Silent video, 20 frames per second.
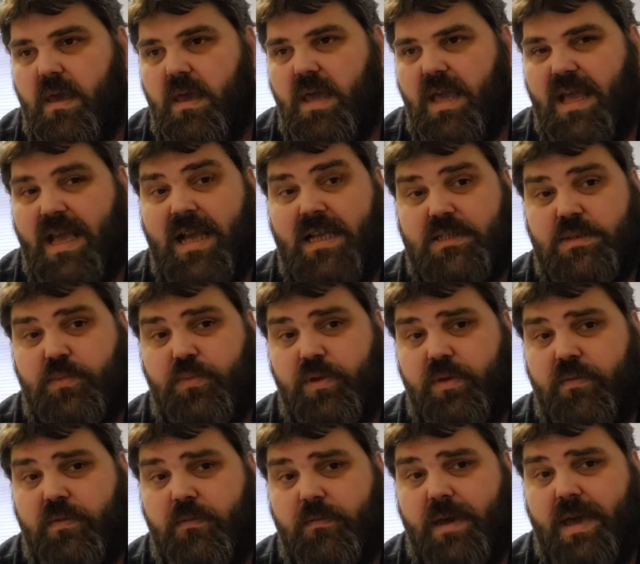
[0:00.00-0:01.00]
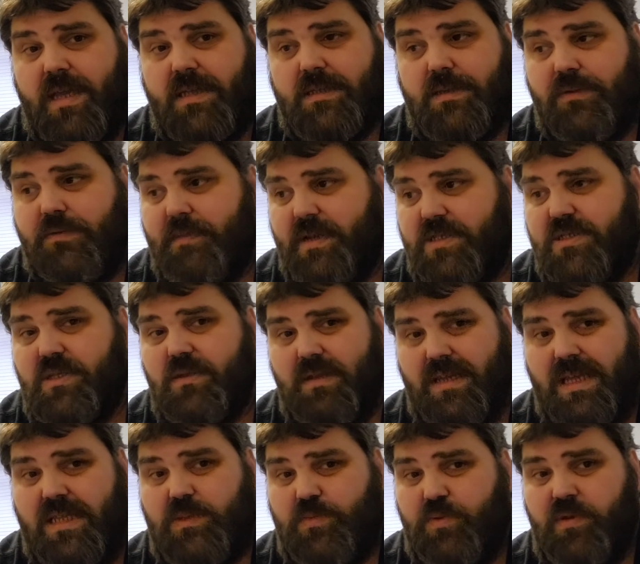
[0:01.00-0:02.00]
He has a premium base. I would imagine that
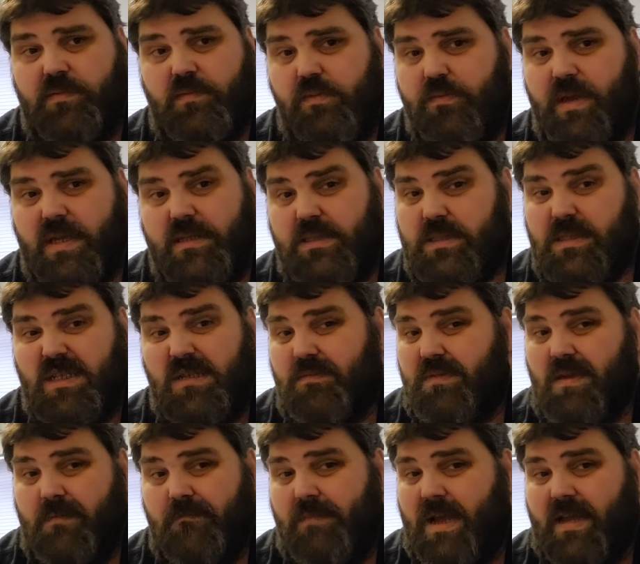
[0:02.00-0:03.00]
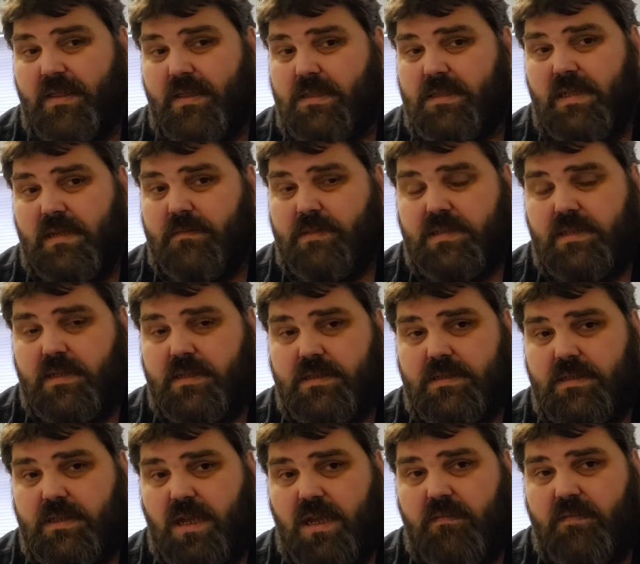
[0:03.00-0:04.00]
his premium base is going to be about the same size as
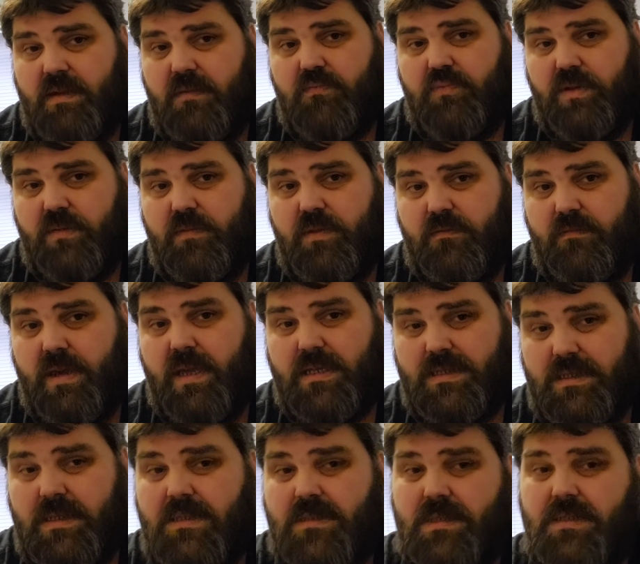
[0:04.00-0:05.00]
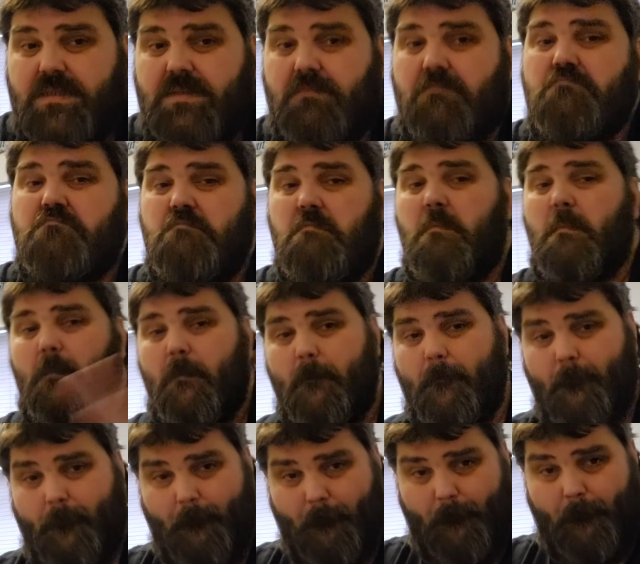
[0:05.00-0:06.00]
the Iron Man premium base. These things are
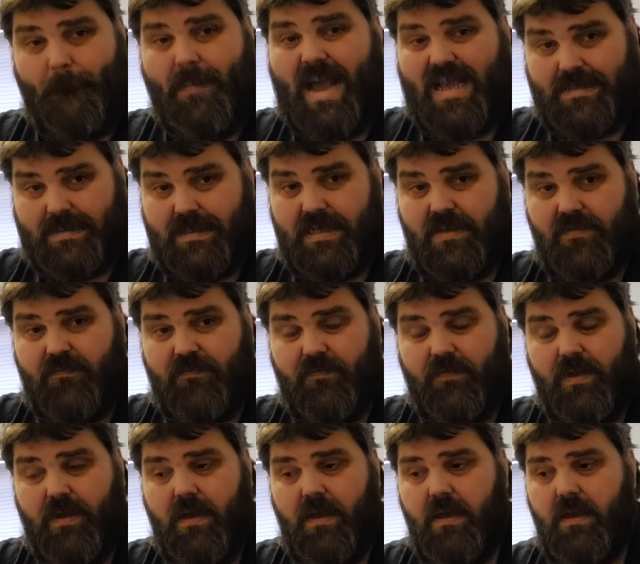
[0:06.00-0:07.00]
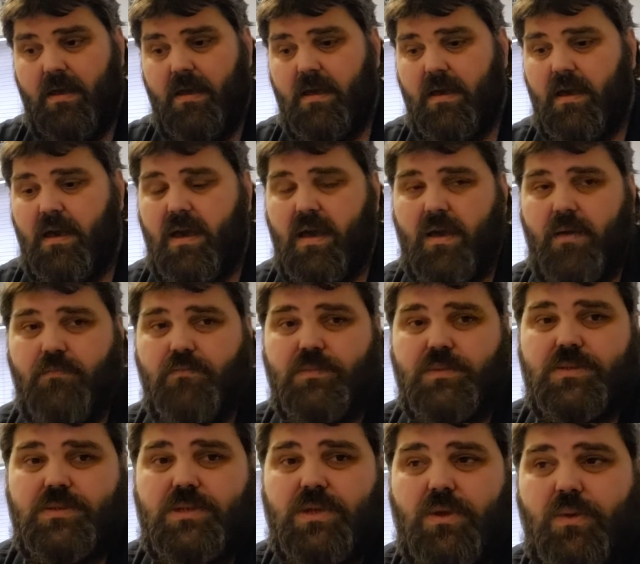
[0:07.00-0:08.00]
massive.
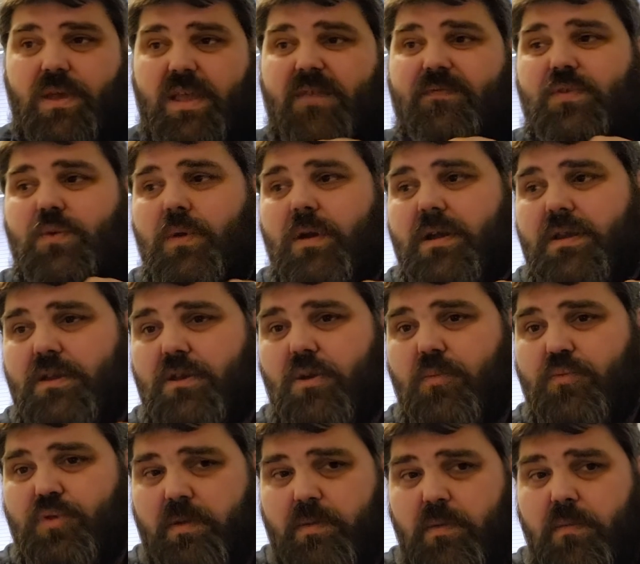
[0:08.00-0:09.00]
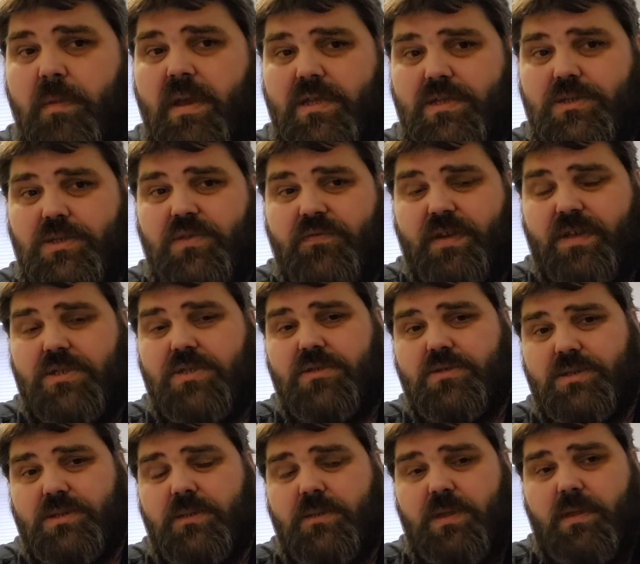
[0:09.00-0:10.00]
So if you are going to go premium, make sure you've actually got
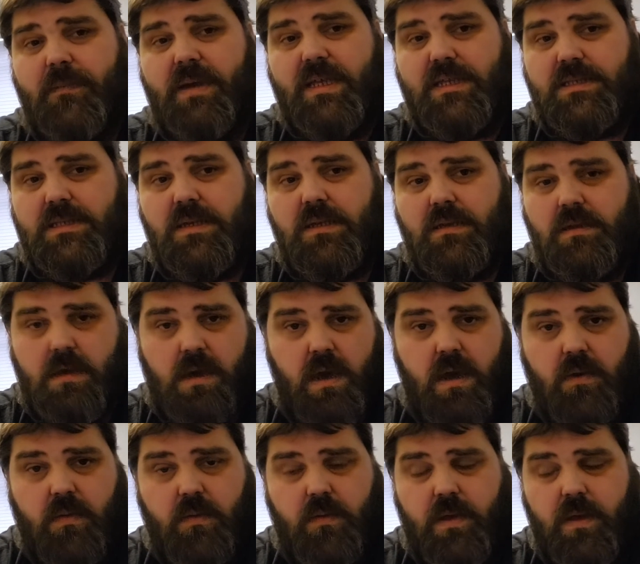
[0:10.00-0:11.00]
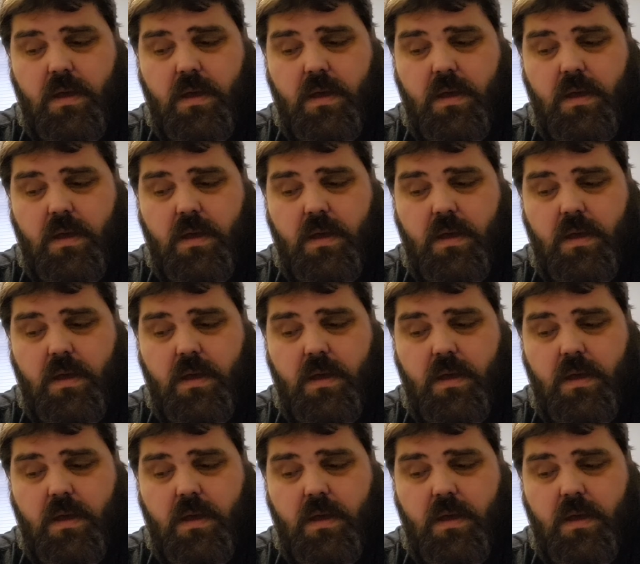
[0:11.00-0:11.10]
somewhere the base can go.